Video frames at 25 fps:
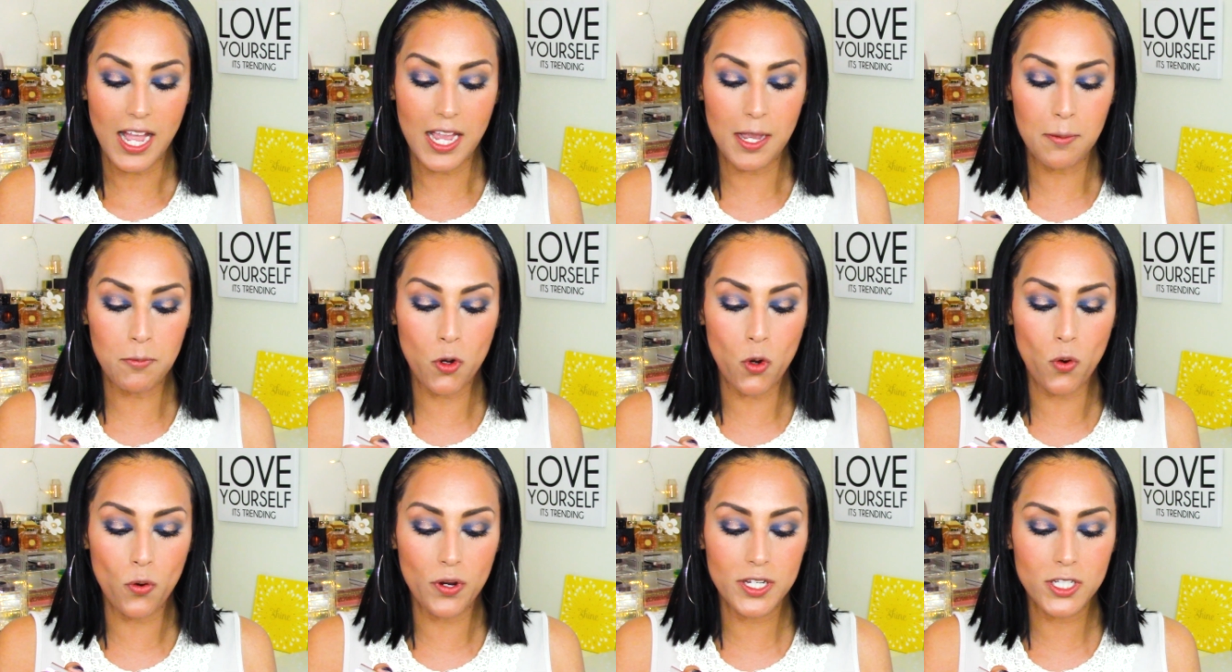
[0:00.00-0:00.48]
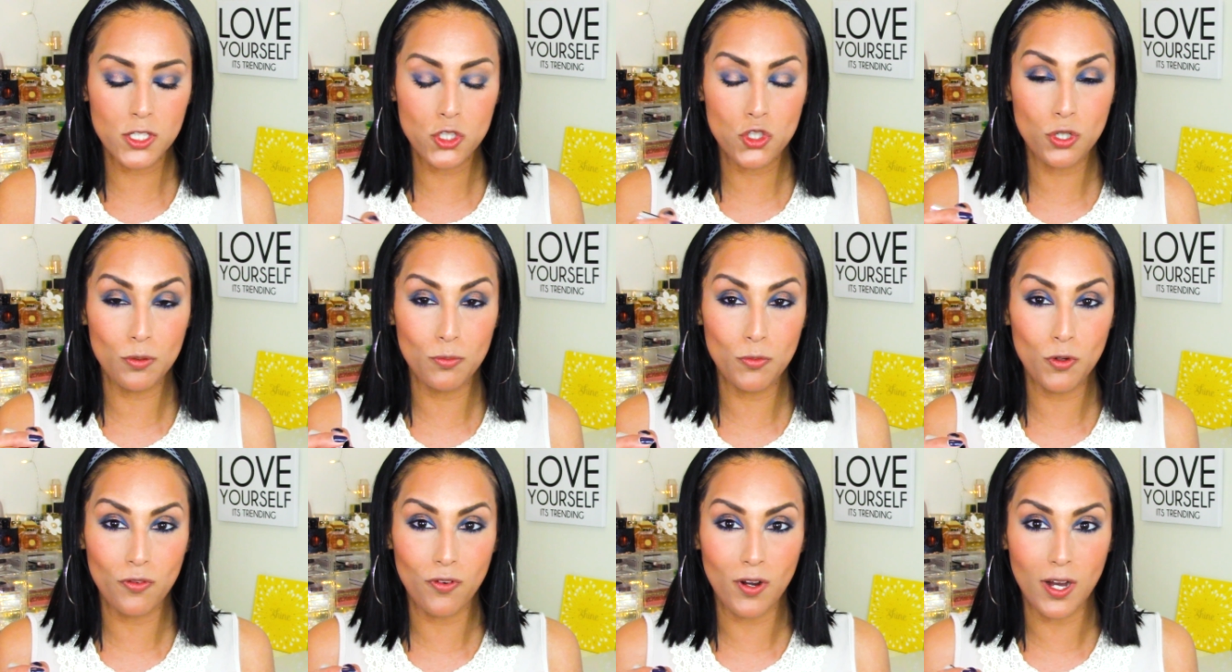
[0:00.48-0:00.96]
I'm going
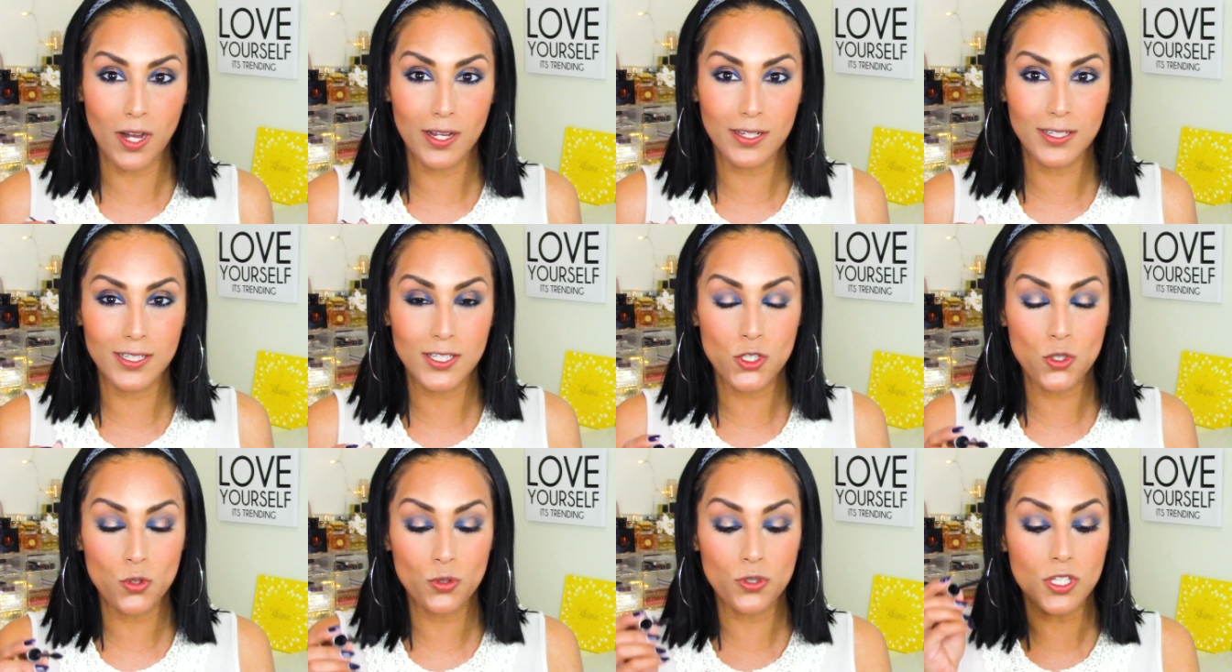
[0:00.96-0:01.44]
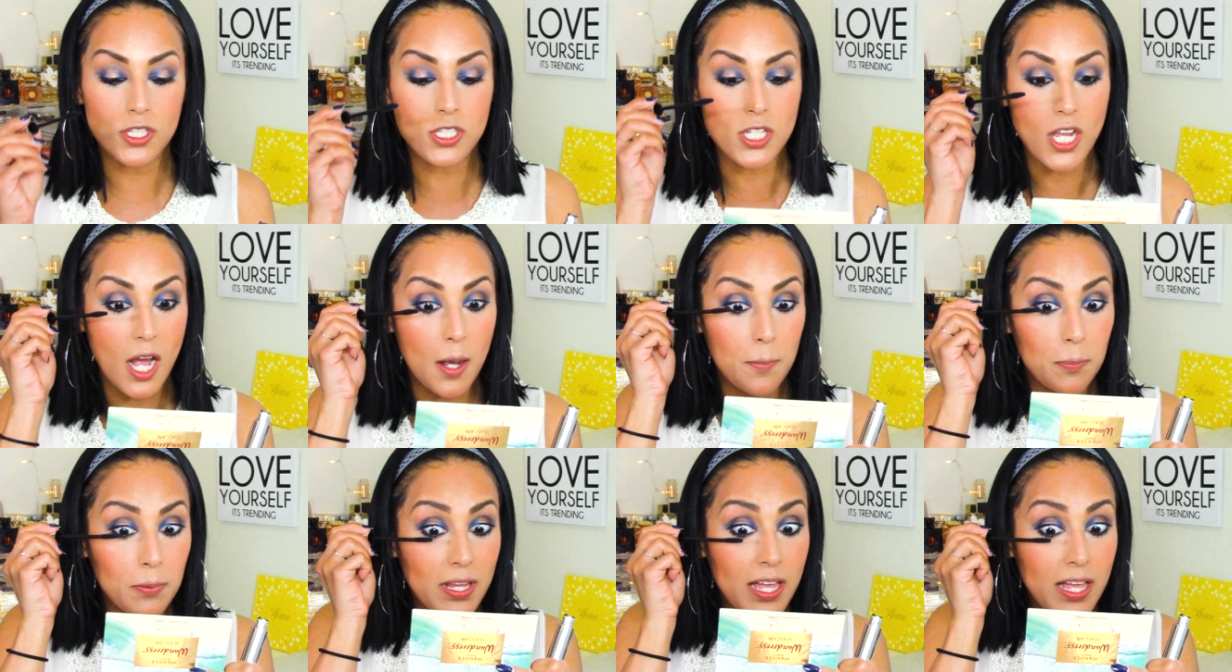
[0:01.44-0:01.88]
to move on and do the top